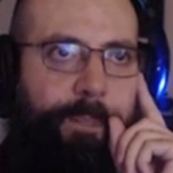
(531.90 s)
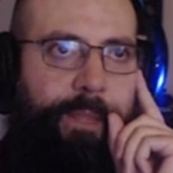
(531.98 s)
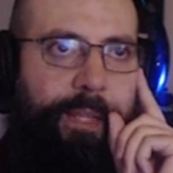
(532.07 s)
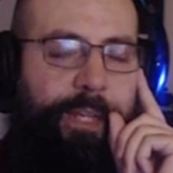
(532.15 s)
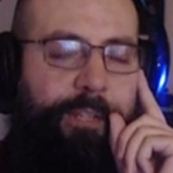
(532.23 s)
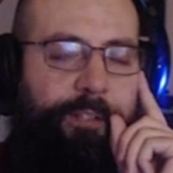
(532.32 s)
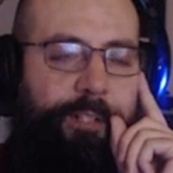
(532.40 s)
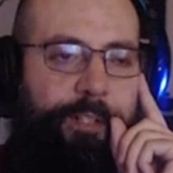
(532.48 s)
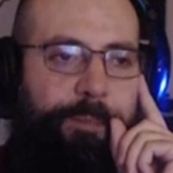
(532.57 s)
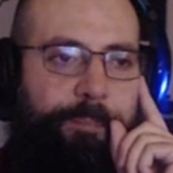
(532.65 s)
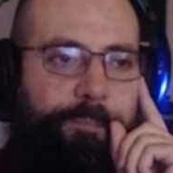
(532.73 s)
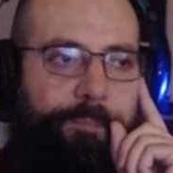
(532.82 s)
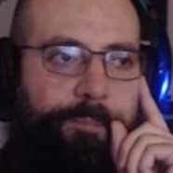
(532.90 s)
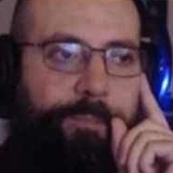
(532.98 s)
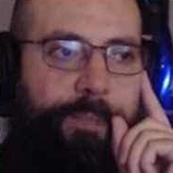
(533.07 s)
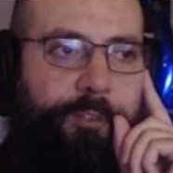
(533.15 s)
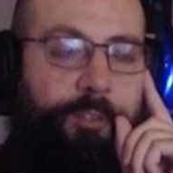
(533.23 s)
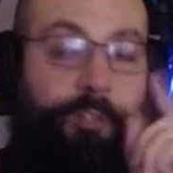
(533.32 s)
and
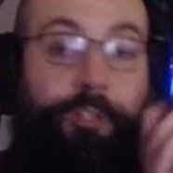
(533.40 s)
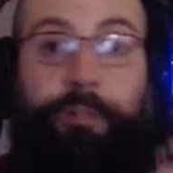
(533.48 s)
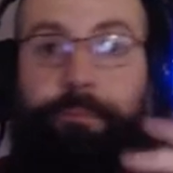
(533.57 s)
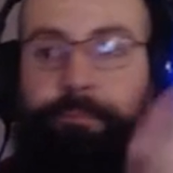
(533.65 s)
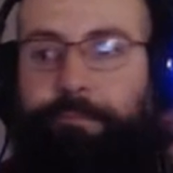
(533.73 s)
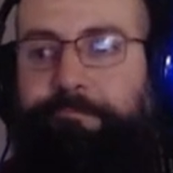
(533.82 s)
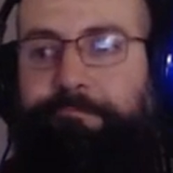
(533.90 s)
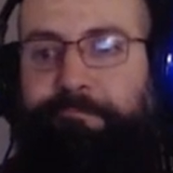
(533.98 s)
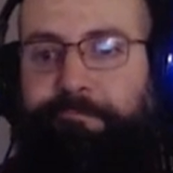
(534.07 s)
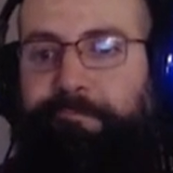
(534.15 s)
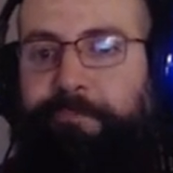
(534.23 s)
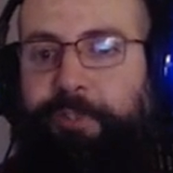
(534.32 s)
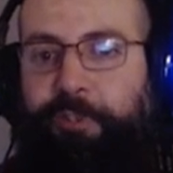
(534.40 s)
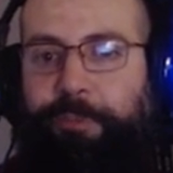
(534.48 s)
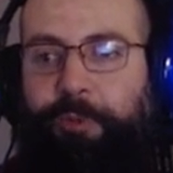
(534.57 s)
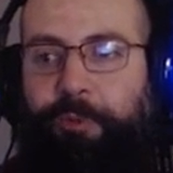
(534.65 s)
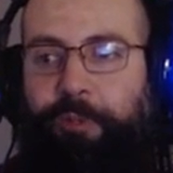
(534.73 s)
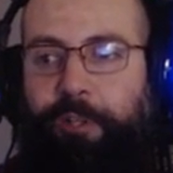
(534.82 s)
so took him
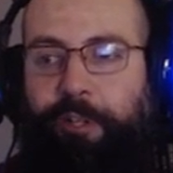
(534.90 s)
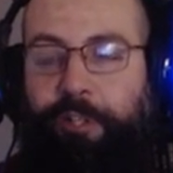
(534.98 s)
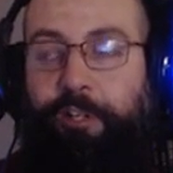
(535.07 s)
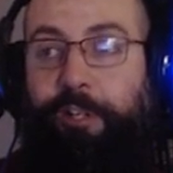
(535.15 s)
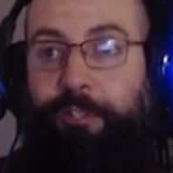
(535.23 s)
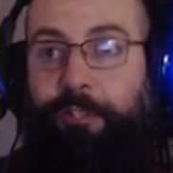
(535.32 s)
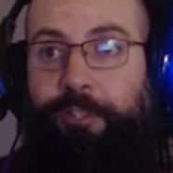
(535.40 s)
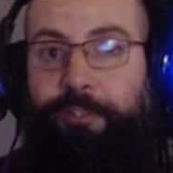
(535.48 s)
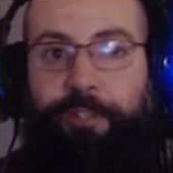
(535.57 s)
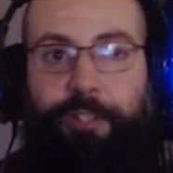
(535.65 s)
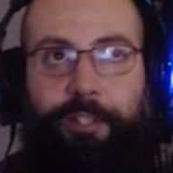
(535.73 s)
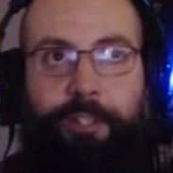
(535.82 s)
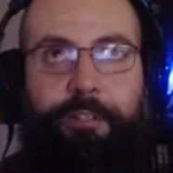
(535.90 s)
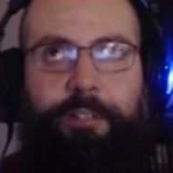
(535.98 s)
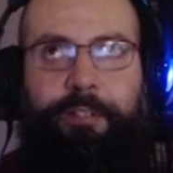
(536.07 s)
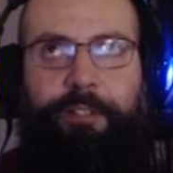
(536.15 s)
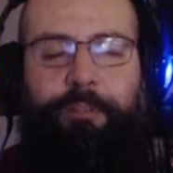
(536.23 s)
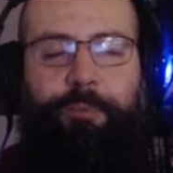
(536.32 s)
to an oncologist. I
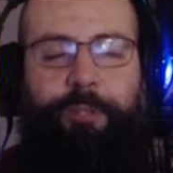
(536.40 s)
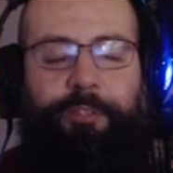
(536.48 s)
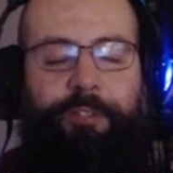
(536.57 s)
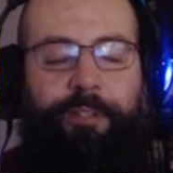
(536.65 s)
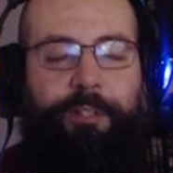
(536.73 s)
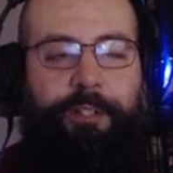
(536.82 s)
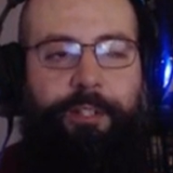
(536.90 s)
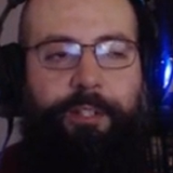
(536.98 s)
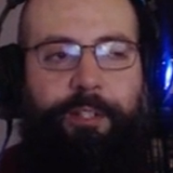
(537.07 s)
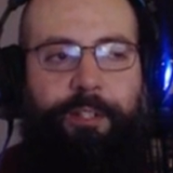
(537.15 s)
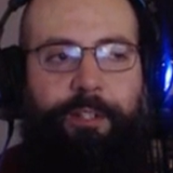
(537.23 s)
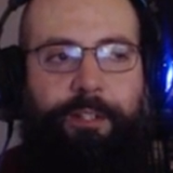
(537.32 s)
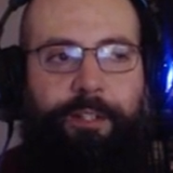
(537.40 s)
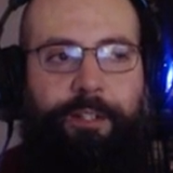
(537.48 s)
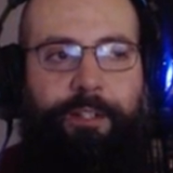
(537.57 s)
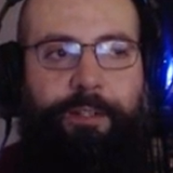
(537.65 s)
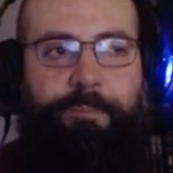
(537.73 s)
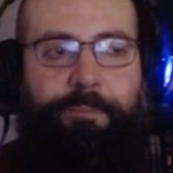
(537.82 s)
think that's how you pronounce it.
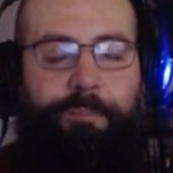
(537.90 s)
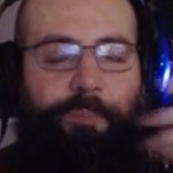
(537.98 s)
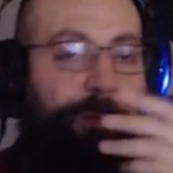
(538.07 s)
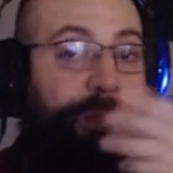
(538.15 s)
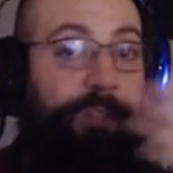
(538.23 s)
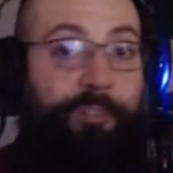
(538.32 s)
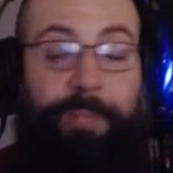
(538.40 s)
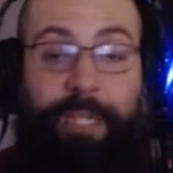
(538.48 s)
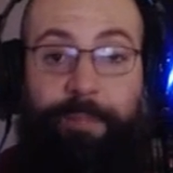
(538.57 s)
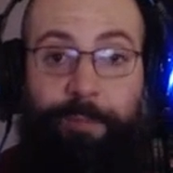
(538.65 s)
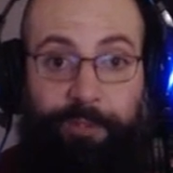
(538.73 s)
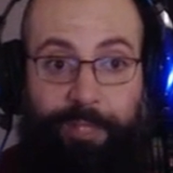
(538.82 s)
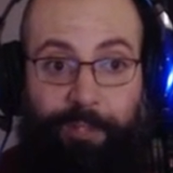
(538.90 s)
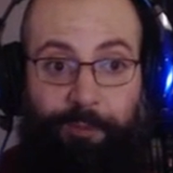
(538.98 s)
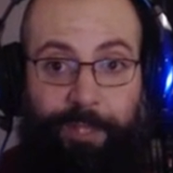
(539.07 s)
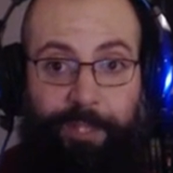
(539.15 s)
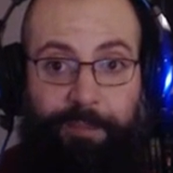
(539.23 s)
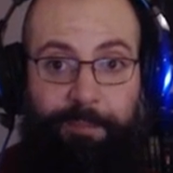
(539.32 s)
Put him on some
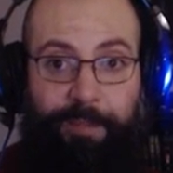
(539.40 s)
chemotherapy,